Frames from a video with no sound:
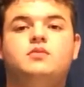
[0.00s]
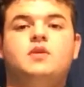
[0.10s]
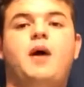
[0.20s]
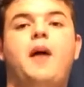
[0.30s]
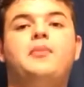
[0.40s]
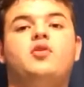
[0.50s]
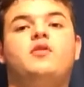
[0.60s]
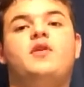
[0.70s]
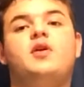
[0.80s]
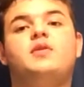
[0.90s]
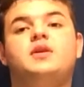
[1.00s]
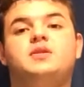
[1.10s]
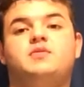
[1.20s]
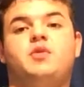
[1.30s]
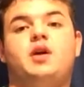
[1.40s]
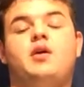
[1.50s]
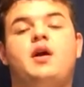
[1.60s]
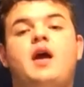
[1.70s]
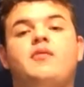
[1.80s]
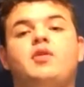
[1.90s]
The popular vote is
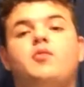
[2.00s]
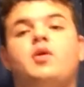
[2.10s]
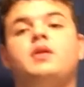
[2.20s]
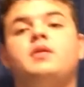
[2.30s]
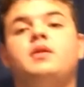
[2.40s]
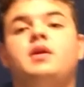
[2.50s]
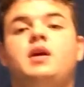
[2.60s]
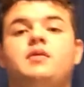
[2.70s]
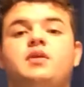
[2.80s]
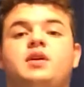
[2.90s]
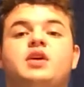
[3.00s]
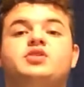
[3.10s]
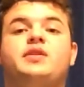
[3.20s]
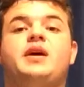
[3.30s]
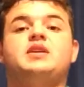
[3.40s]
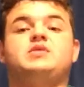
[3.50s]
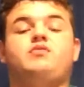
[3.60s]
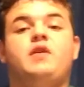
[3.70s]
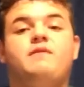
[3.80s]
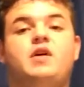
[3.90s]
where everyone in the country has
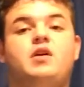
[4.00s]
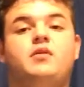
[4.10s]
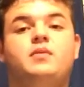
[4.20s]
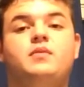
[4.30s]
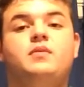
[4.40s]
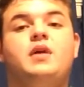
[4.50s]
one vote,